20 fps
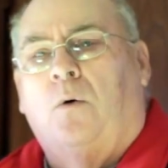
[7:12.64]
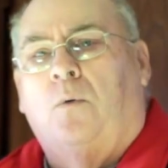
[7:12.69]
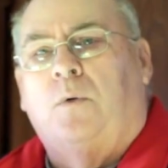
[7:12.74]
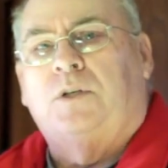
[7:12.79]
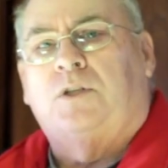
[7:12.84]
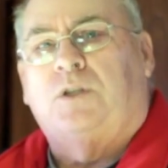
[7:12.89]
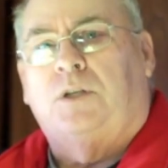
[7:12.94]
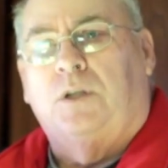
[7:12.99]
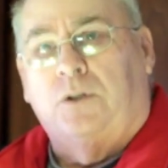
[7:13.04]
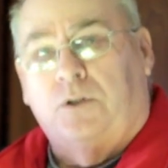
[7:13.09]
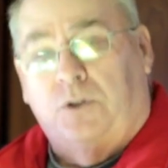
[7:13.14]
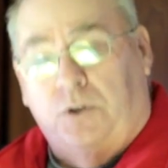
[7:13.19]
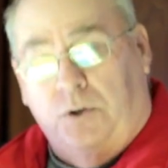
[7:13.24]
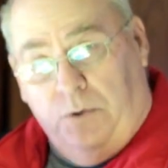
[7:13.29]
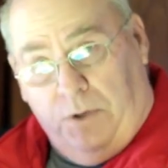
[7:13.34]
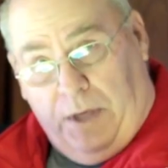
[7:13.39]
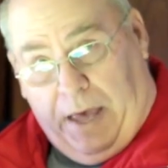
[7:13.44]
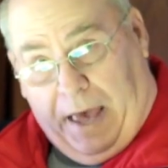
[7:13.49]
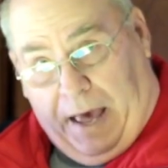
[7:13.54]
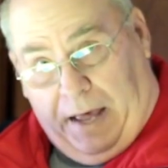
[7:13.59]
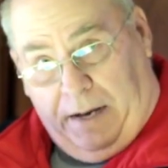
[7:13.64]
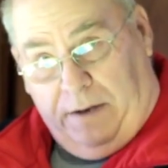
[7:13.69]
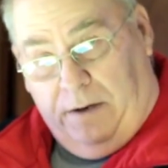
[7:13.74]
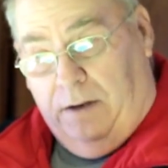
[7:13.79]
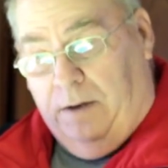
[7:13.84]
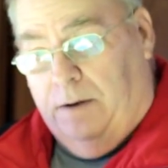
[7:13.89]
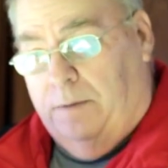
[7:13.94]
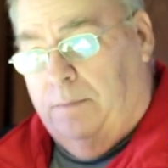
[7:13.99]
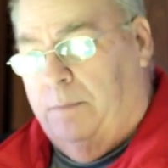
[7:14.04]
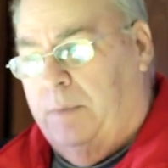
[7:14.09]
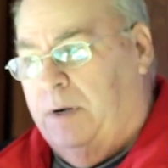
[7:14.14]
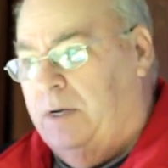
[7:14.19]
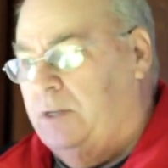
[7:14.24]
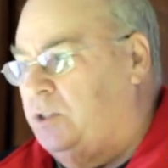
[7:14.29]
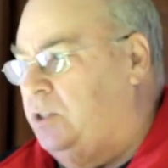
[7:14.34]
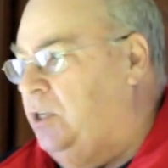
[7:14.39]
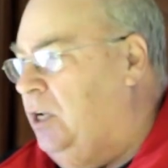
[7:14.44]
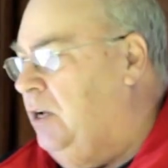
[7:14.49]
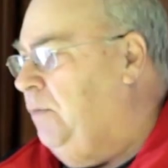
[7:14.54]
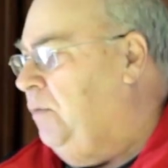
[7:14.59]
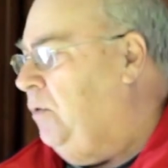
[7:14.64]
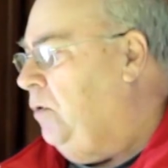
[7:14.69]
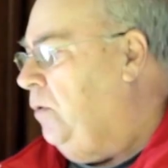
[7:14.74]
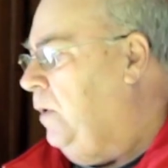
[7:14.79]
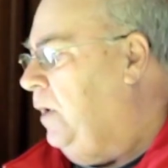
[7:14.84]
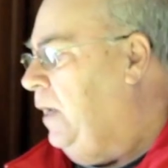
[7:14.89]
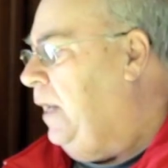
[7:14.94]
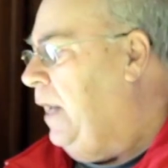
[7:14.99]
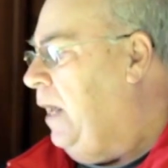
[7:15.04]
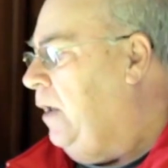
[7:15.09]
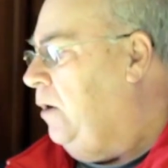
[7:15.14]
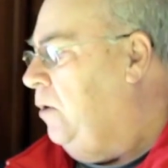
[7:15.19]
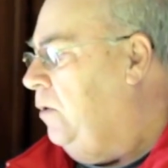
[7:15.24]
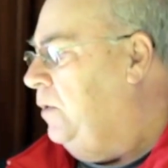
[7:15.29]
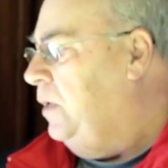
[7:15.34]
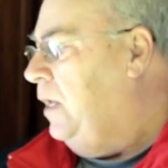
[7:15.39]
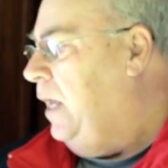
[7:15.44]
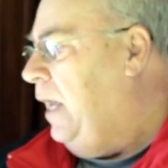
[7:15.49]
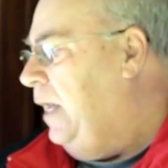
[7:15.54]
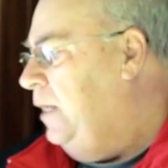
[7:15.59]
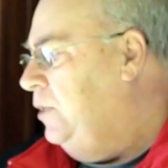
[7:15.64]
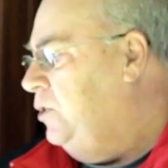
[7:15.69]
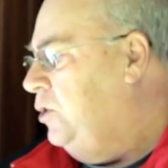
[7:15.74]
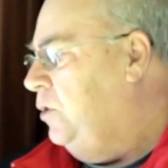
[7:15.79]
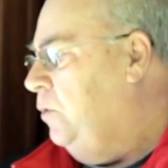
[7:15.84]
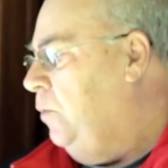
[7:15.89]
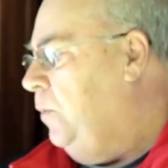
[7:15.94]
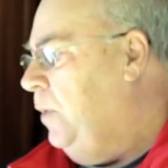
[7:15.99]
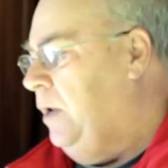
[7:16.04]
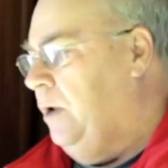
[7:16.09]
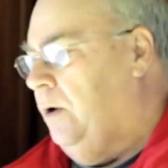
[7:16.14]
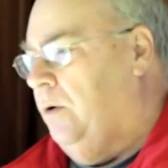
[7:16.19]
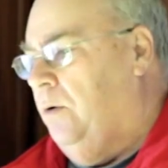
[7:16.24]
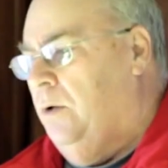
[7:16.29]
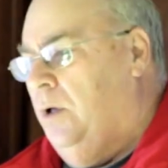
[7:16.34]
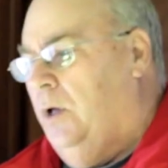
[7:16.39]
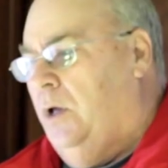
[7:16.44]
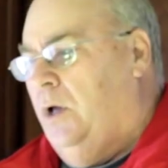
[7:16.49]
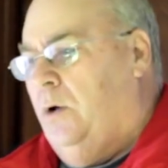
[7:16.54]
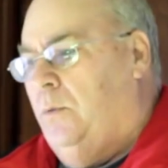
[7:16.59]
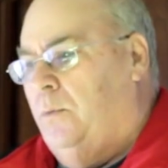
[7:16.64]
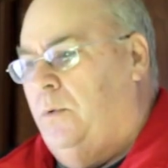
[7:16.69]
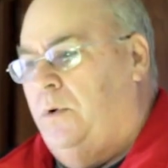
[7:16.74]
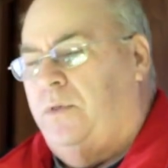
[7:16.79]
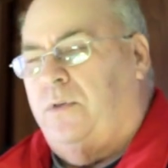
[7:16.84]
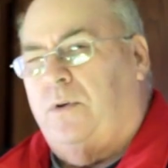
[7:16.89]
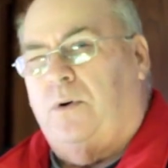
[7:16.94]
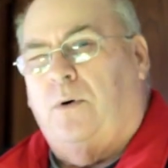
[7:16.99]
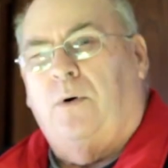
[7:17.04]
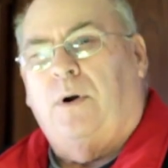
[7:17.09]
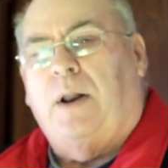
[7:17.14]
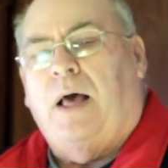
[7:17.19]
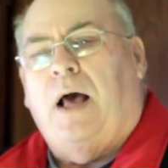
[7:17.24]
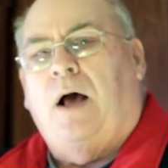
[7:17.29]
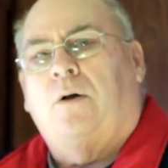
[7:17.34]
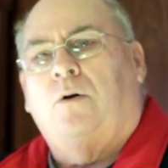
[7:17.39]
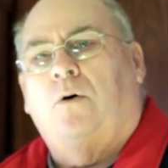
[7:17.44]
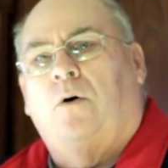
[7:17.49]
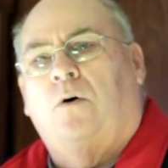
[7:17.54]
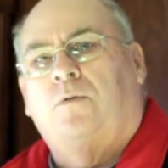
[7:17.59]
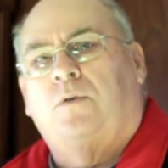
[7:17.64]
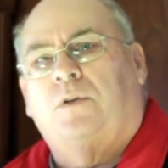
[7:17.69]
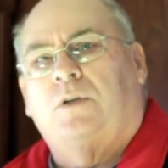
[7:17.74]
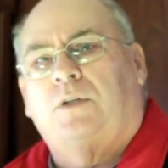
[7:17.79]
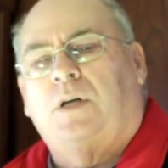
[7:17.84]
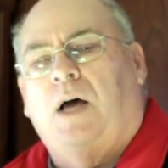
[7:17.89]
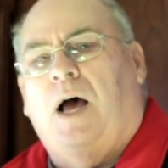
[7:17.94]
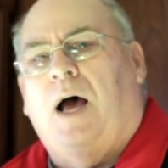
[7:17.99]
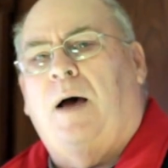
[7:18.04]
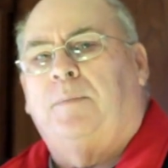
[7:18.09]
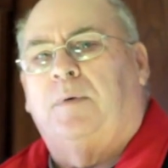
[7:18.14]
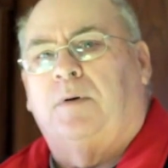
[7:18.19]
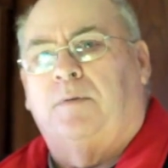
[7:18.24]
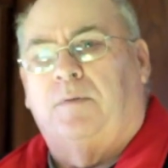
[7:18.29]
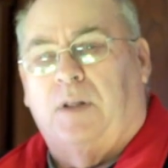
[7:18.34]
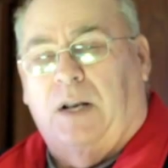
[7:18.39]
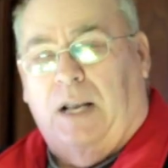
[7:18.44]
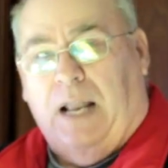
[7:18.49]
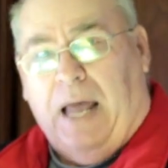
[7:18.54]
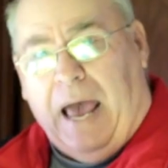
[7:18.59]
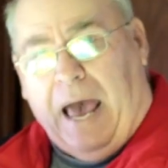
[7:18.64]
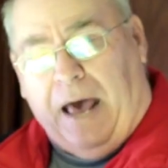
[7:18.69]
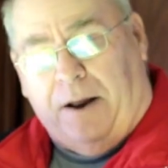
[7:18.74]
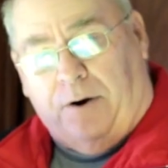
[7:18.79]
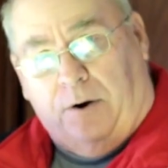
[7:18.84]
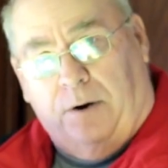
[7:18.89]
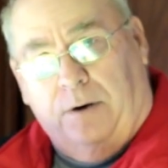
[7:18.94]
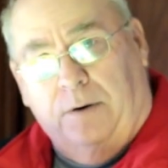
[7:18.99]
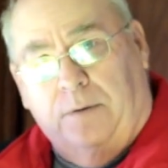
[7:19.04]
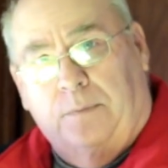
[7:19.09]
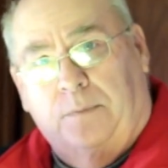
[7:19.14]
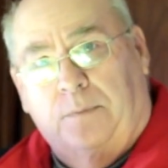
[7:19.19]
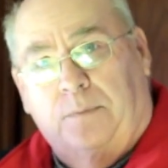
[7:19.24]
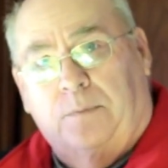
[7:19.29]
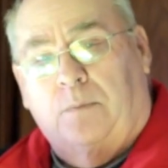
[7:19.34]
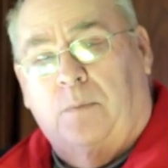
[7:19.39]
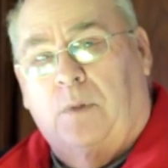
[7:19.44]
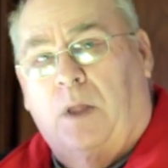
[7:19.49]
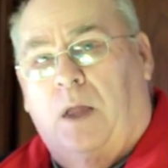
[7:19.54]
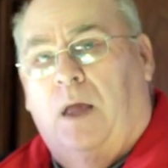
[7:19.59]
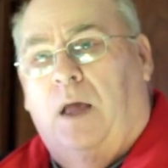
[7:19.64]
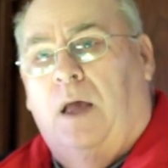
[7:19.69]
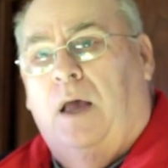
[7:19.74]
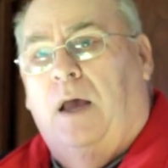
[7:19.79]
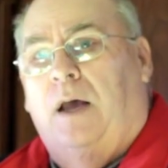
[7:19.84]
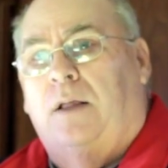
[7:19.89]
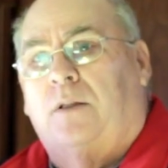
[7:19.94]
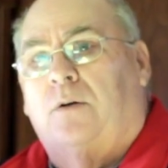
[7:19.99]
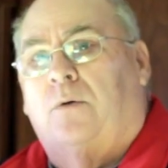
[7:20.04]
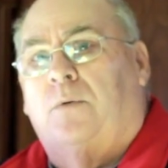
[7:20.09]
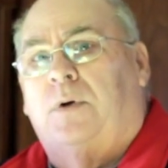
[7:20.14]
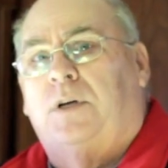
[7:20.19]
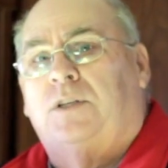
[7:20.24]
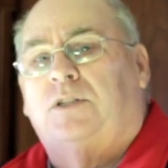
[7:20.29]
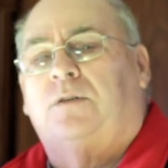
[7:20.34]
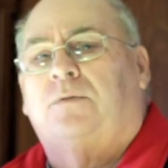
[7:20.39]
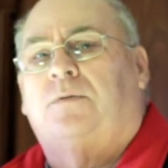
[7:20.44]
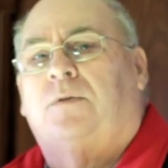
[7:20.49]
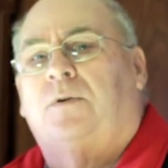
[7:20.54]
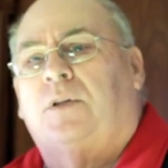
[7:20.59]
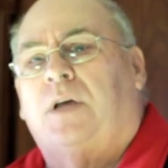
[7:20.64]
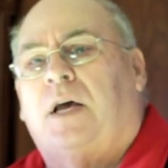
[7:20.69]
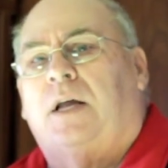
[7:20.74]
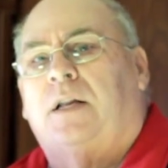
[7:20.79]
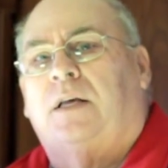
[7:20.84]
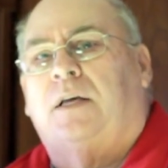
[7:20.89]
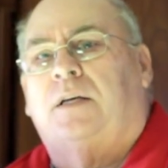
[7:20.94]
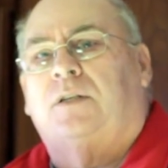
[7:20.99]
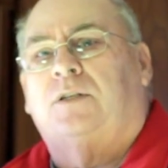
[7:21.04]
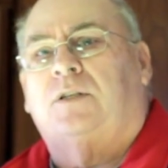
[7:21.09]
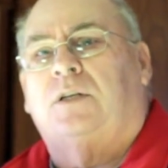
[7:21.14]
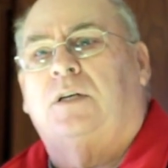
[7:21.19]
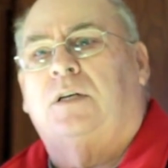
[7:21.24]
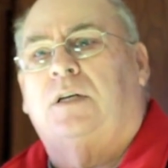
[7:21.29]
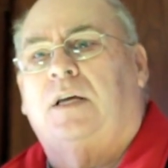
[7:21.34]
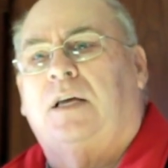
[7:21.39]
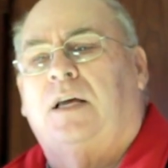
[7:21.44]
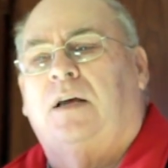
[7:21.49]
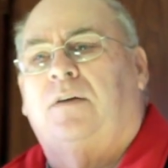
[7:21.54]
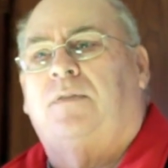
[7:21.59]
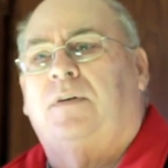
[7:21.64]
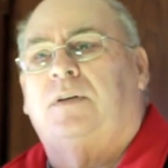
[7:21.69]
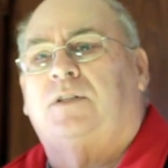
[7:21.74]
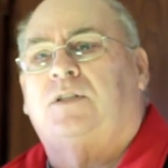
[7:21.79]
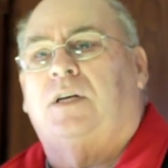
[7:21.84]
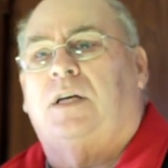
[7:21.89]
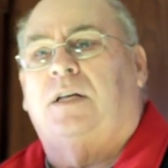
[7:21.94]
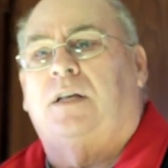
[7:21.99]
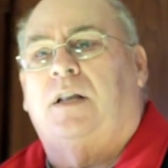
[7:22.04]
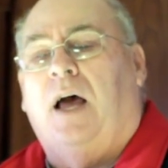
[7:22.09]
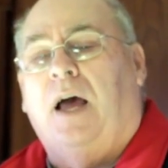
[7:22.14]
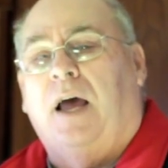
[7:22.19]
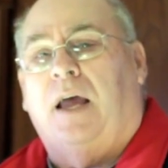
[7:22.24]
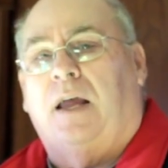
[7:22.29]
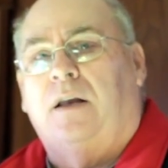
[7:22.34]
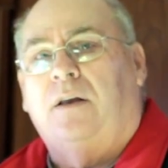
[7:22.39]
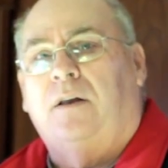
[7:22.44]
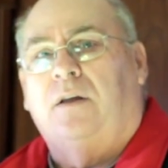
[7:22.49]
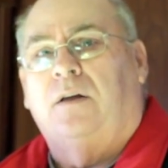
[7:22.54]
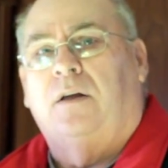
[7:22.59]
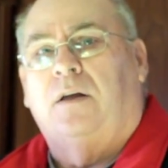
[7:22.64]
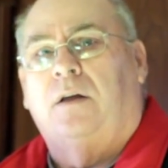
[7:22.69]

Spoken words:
We still do that, but instead of throwing it out on the edge of the window, we throw it out over the top of the ladder. And the reason for that is, if it's at night